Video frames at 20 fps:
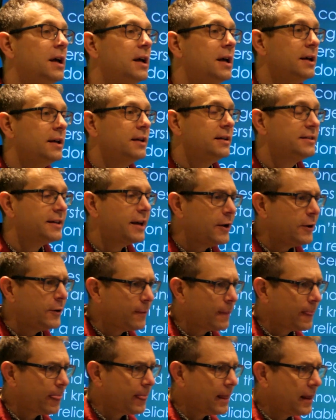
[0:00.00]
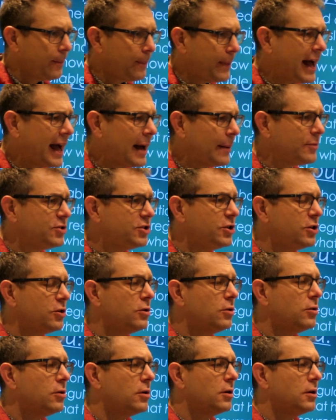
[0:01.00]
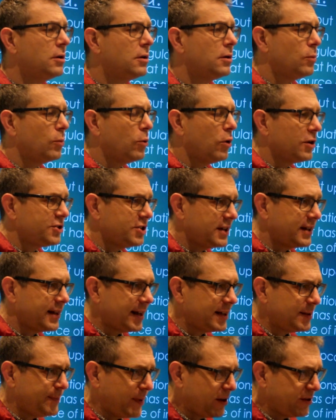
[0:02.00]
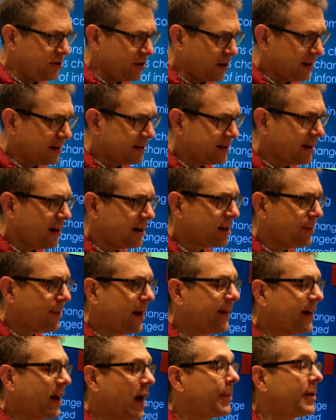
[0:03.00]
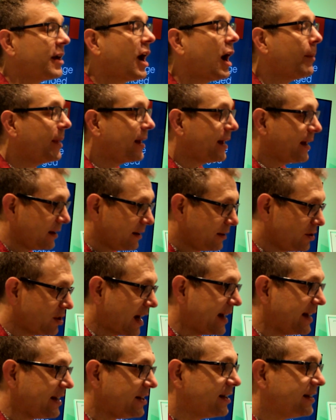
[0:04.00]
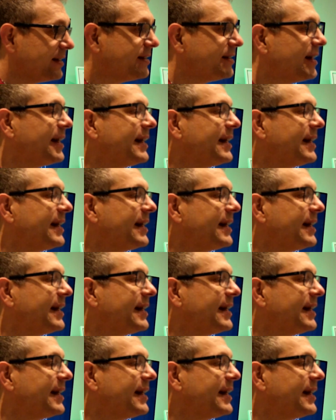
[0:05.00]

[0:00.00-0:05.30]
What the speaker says: So perhaps you're watching this because you're concerned about the upcoming changes in